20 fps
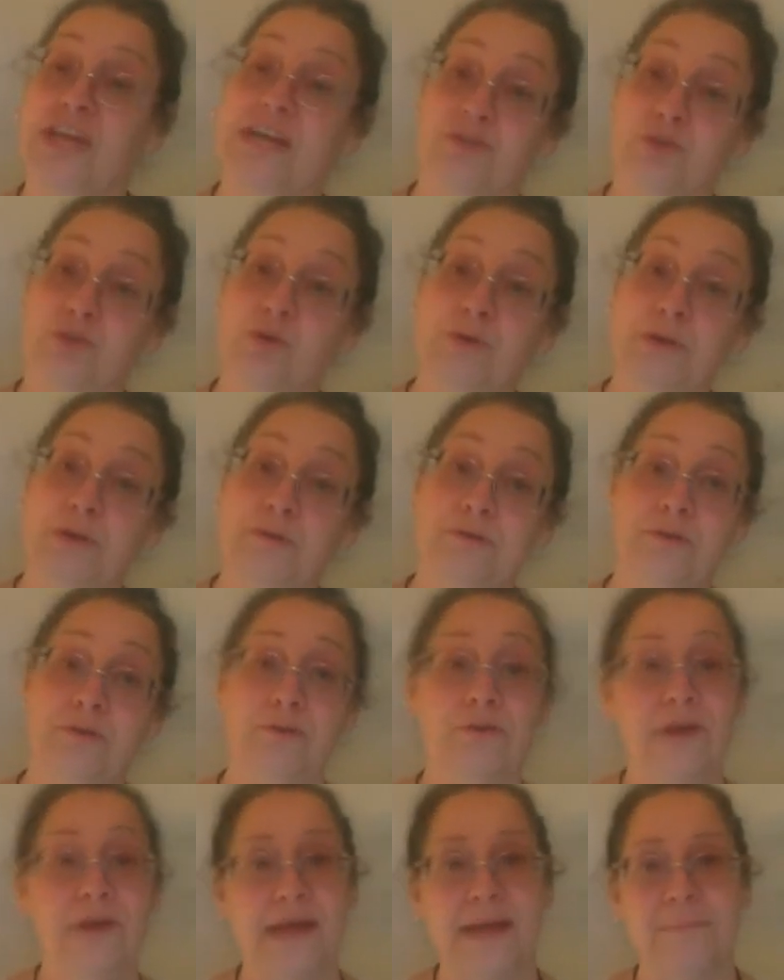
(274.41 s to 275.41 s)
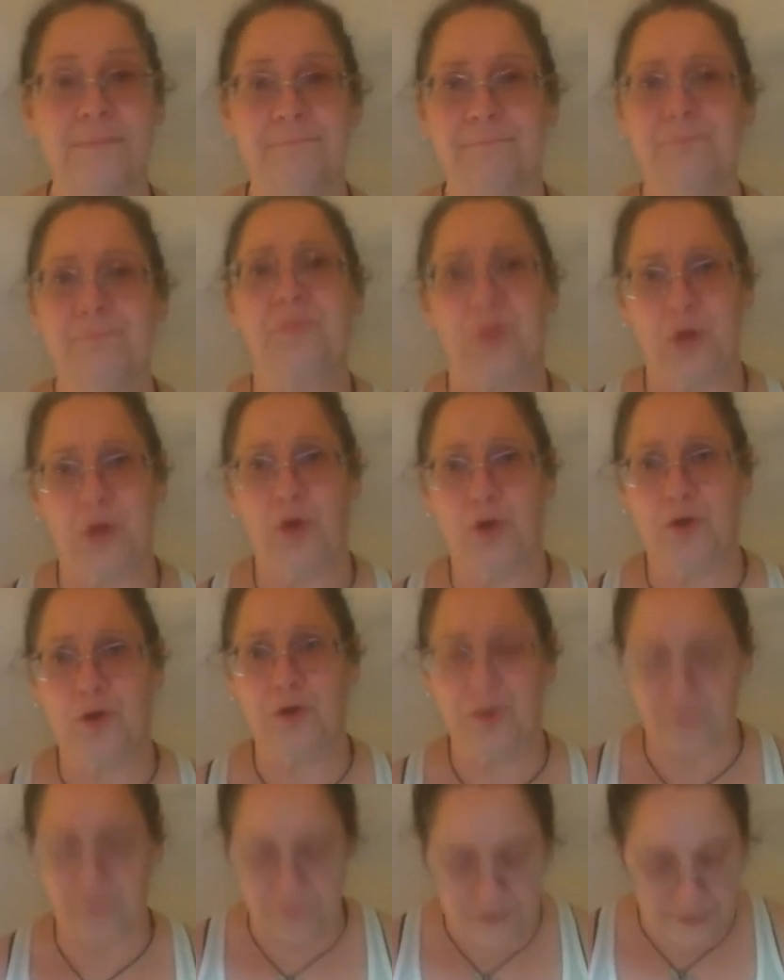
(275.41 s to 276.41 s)
a 2-year degree. Go
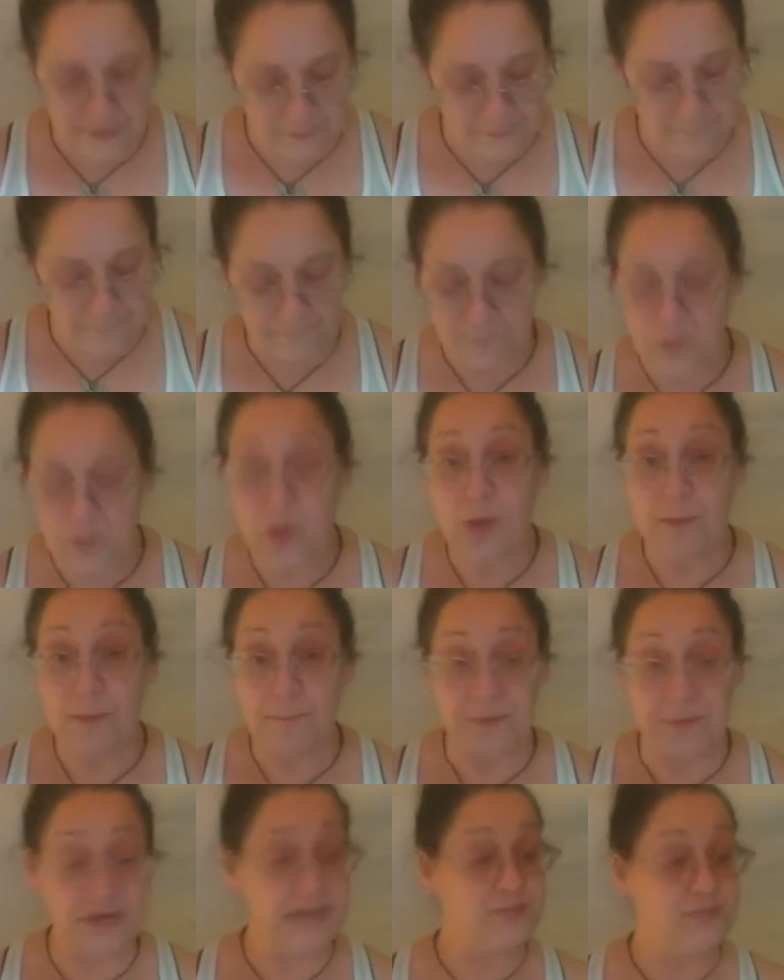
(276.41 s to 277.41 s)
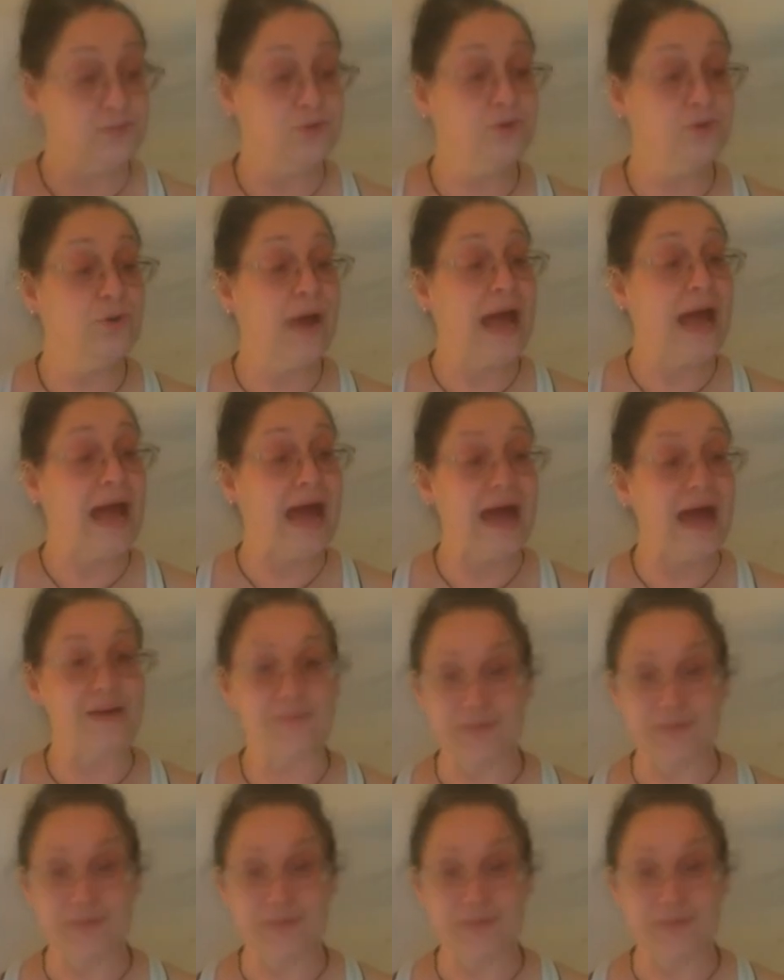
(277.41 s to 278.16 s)
figure. But I do have